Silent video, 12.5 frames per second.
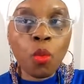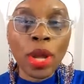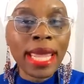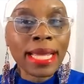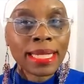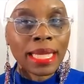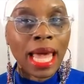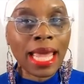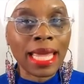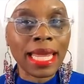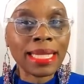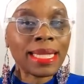we as
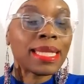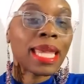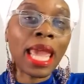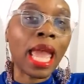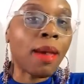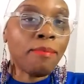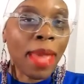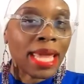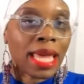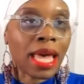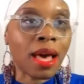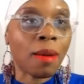lionesses can't
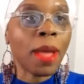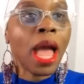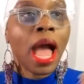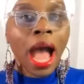make up